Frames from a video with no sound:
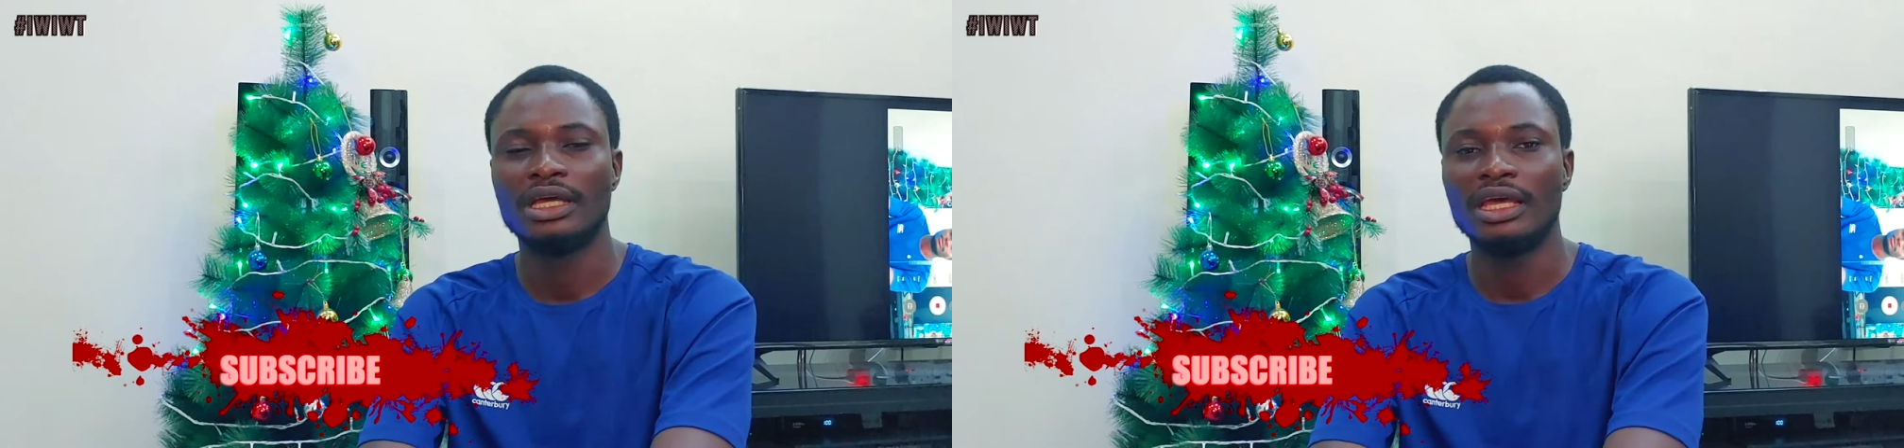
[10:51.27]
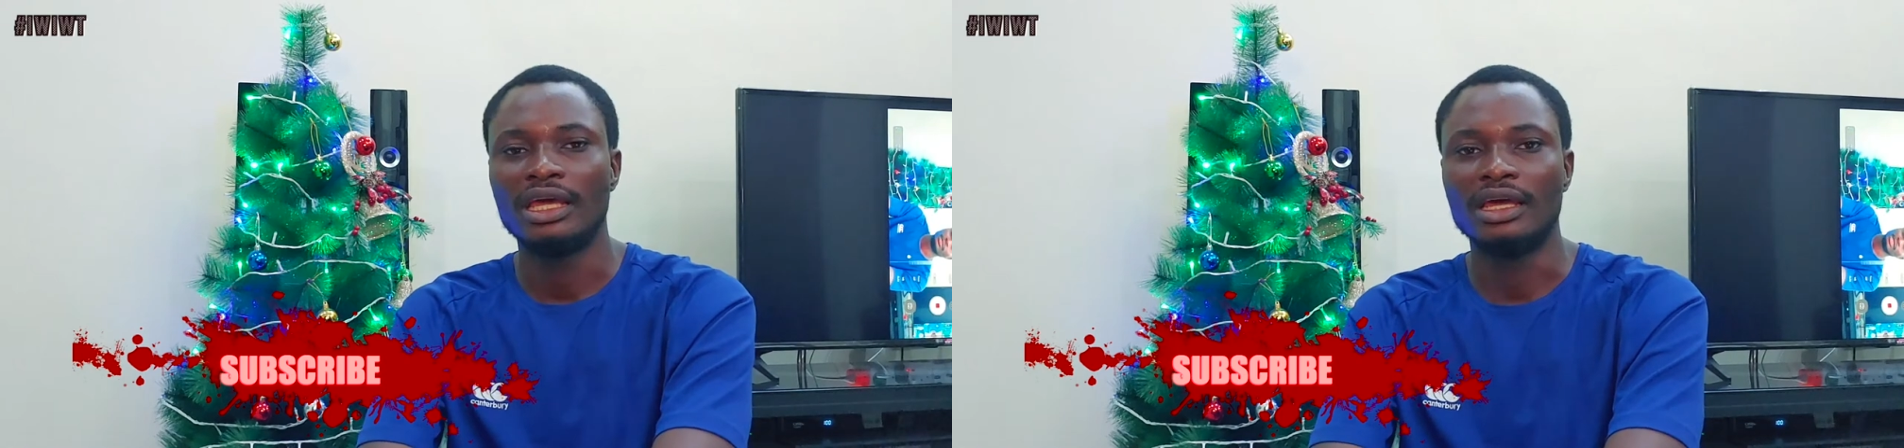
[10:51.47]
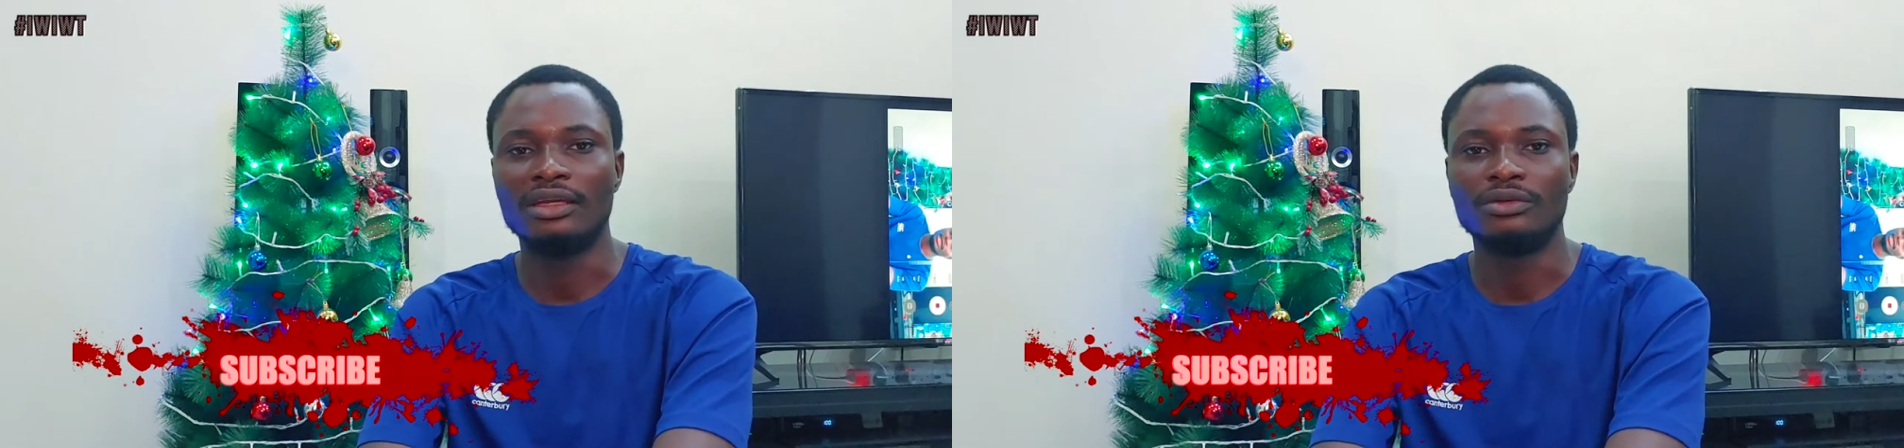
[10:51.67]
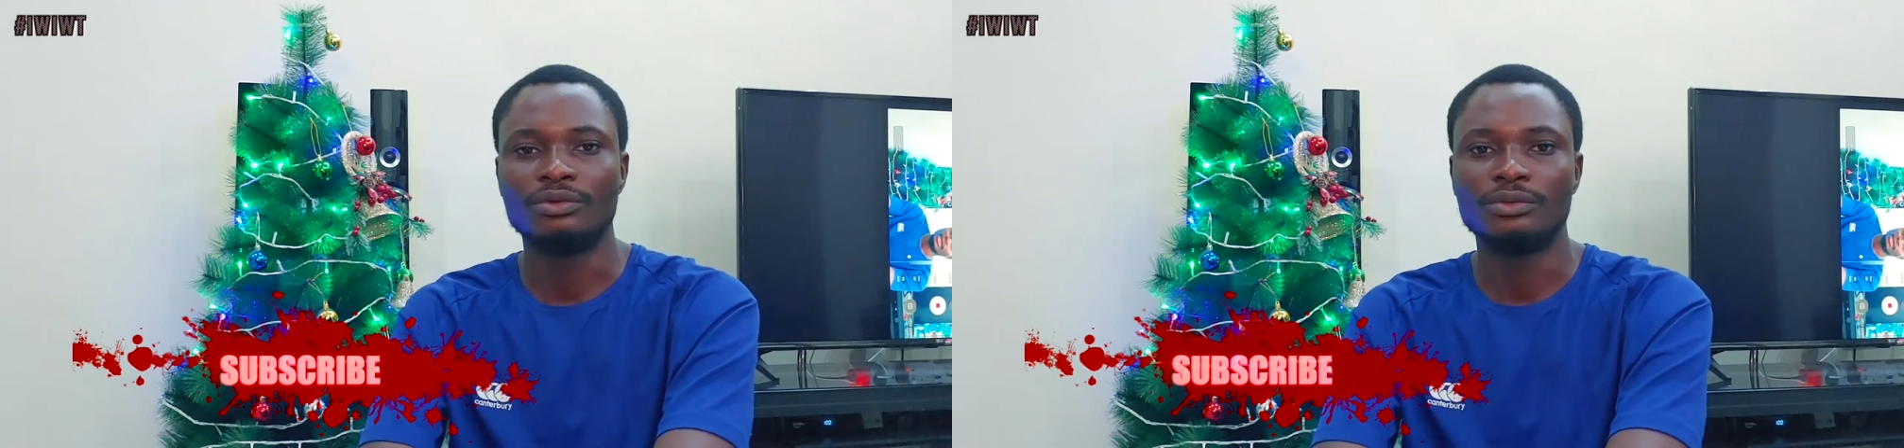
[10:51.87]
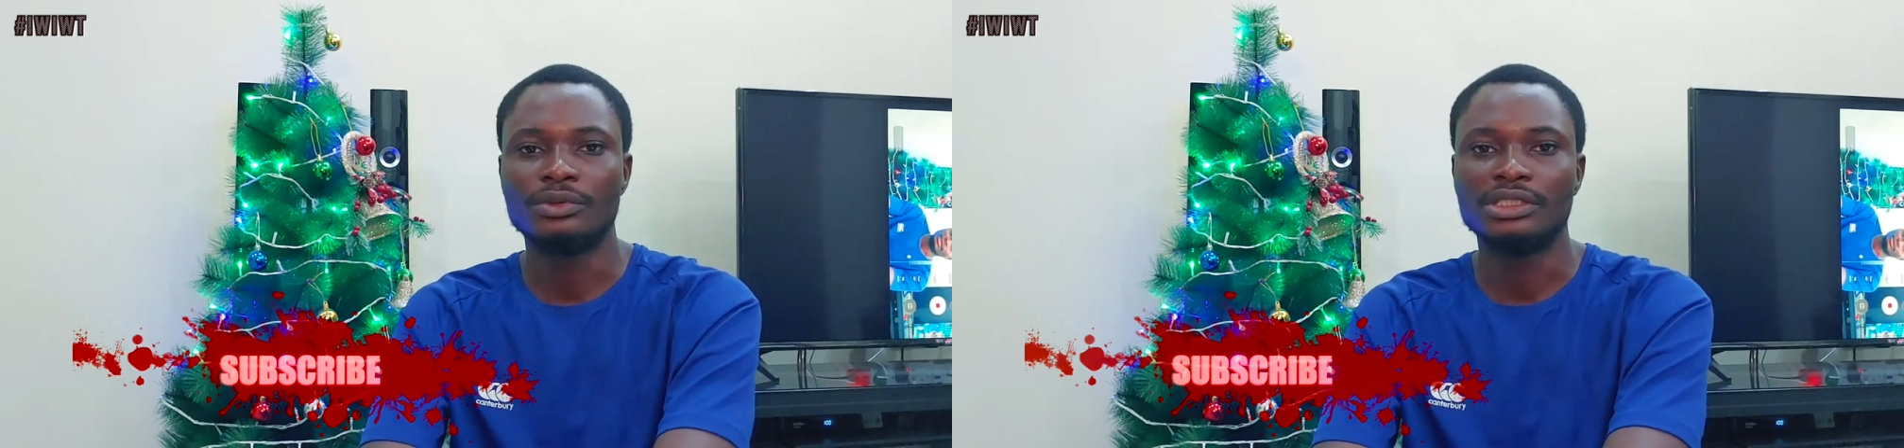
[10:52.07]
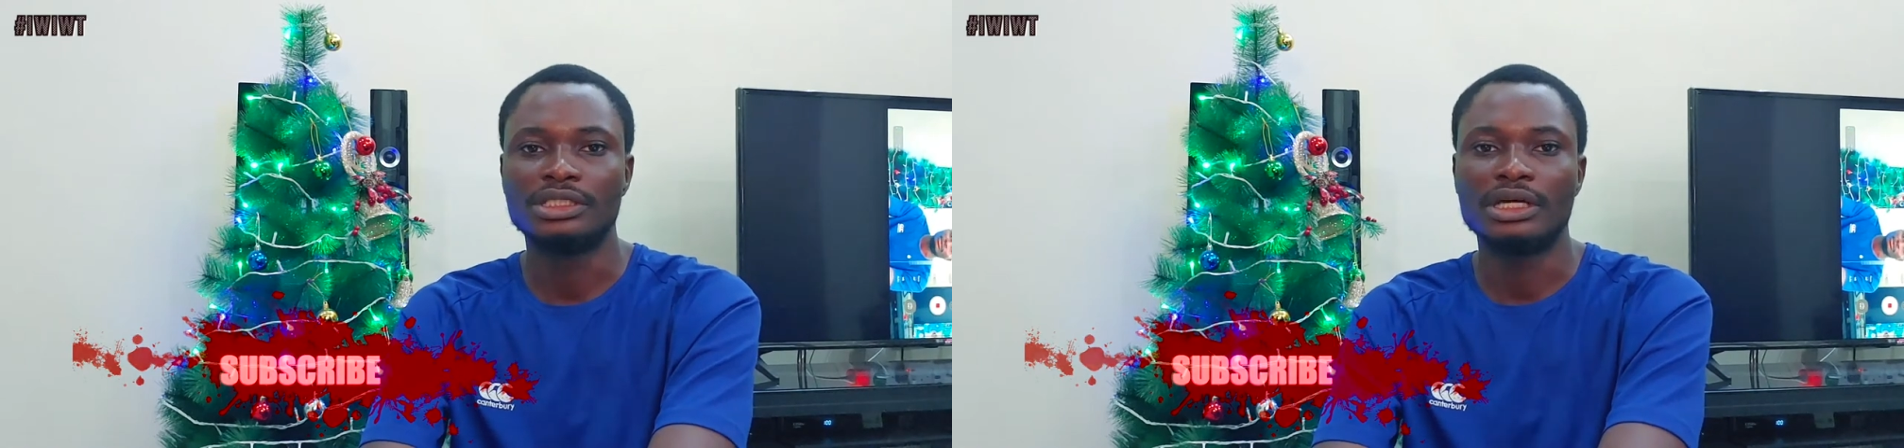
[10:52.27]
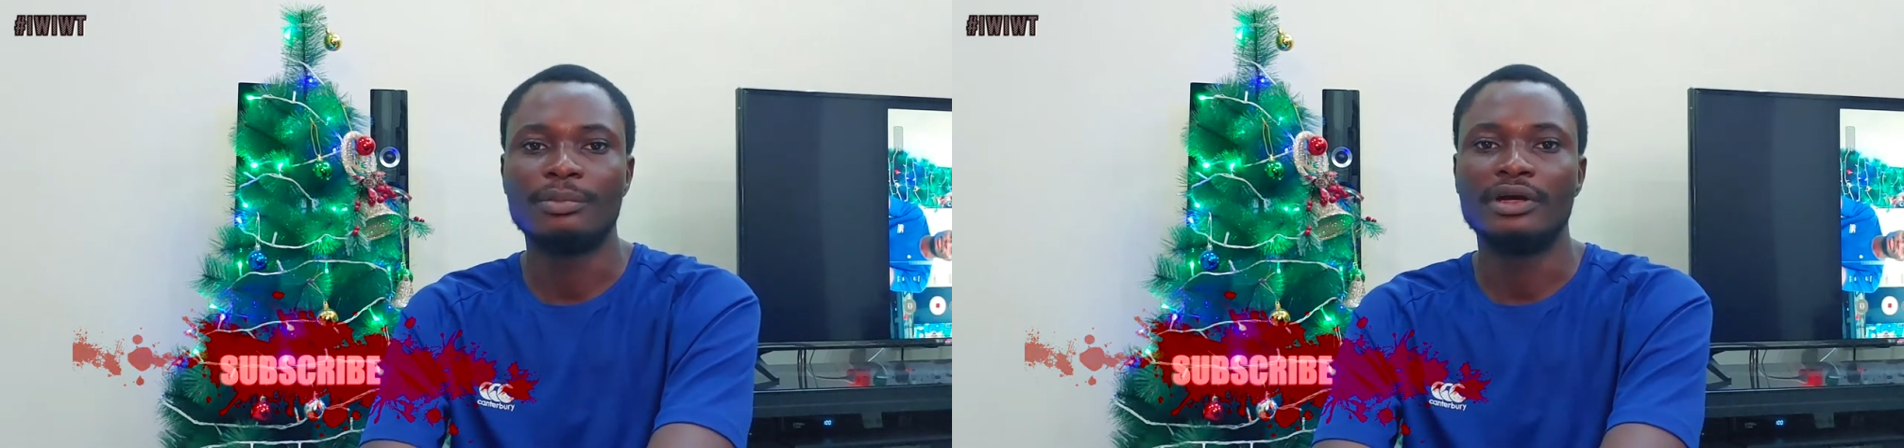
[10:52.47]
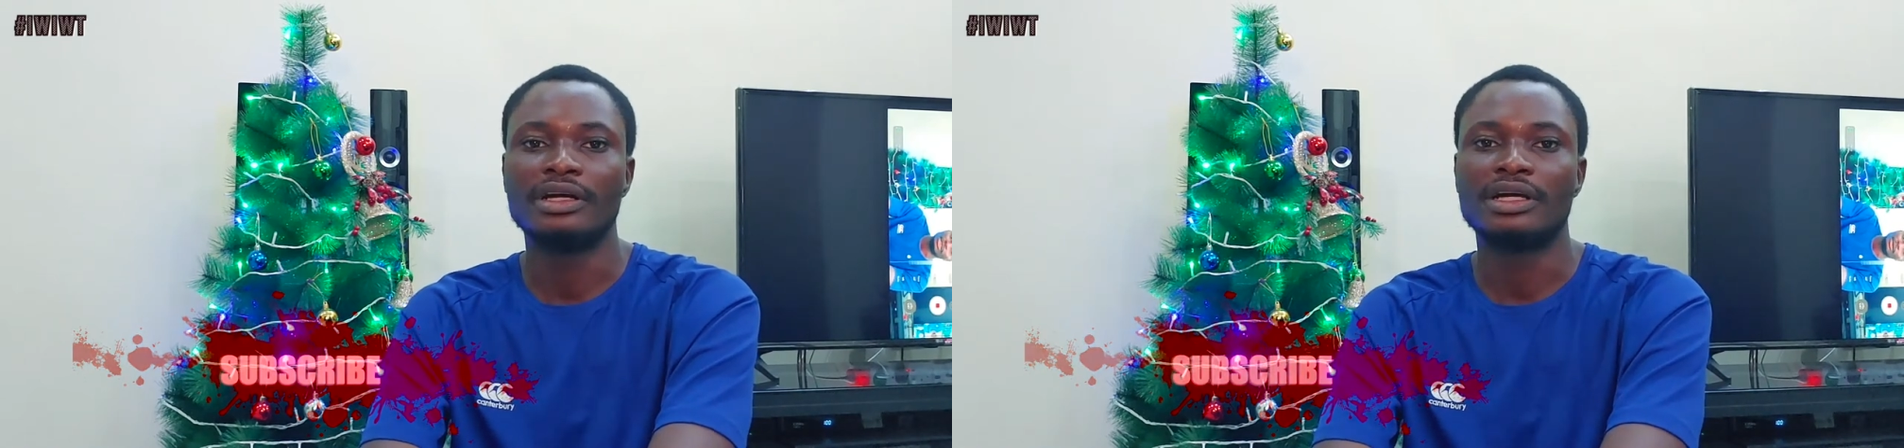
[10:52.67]
and we wish
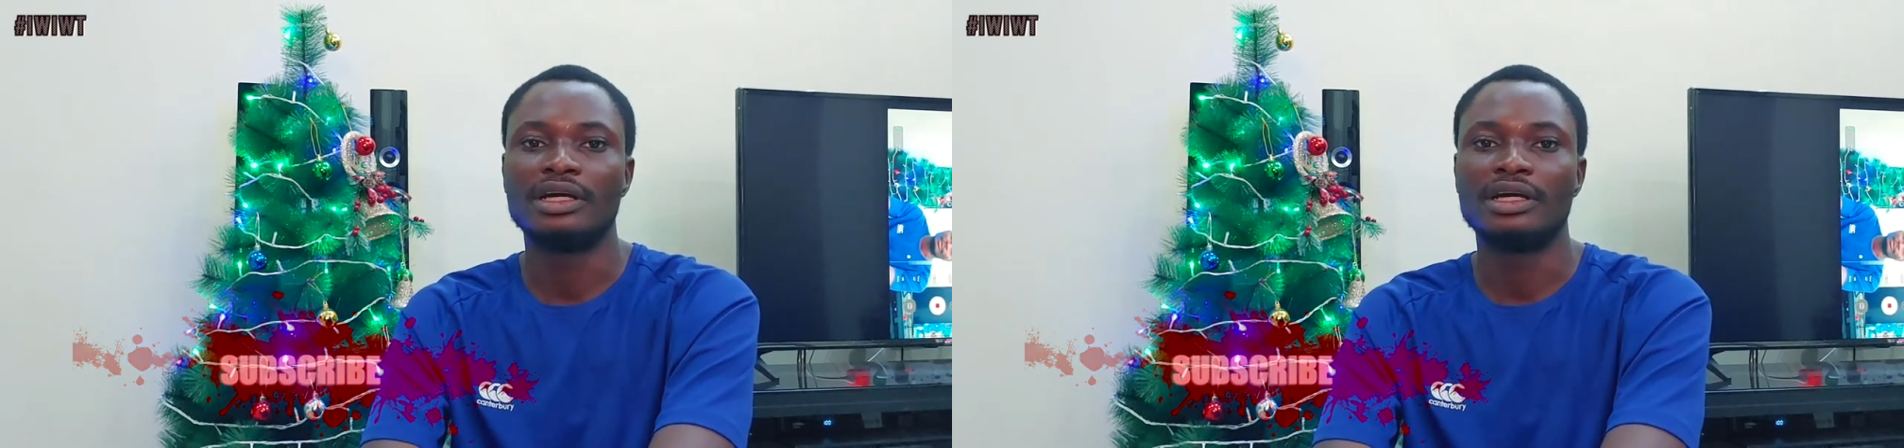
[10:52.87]
America